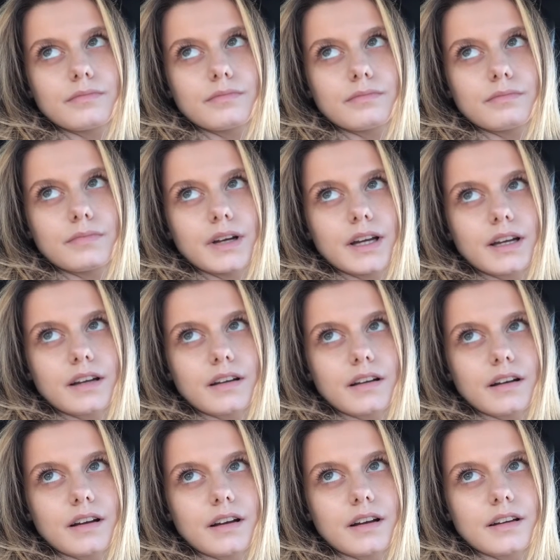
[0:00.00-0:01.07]
my
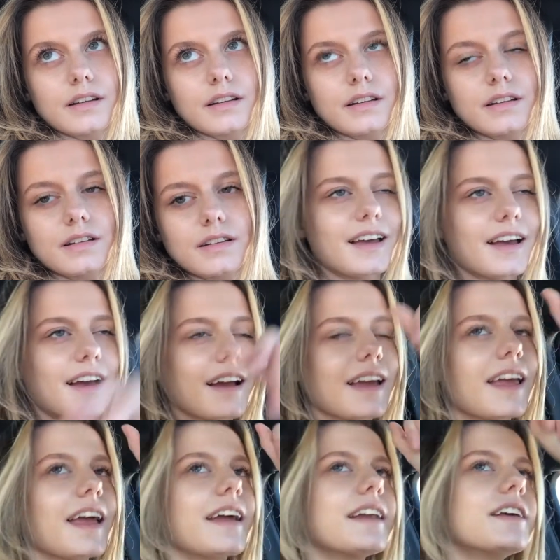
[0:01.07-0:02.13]
God. I
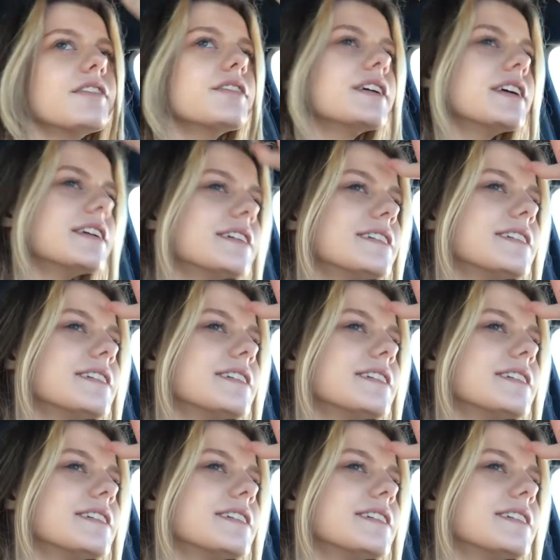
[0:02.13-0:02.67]
can't even.